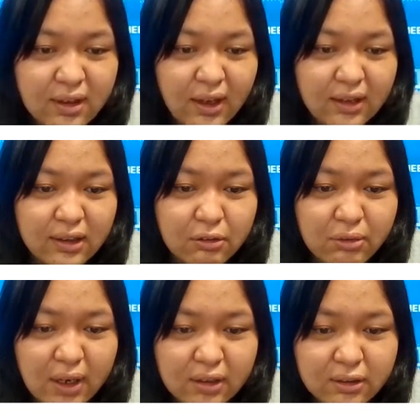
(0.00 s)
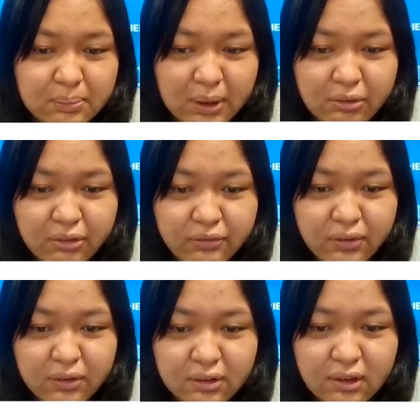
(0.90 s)
and a wired
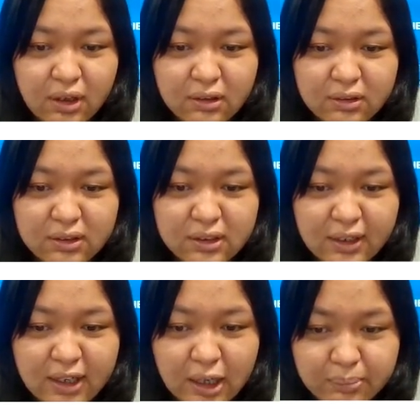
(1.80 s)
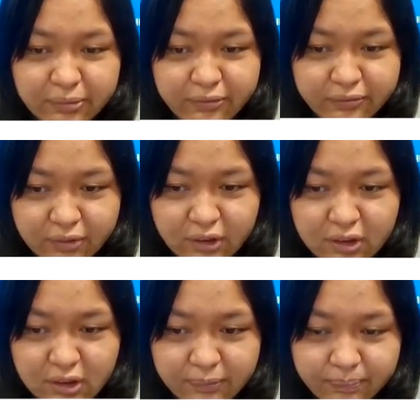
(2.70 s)
microphones on the earcup for
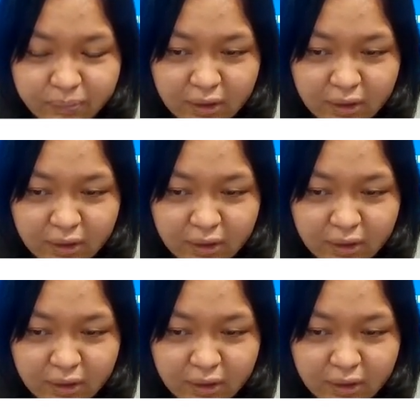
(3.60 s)
the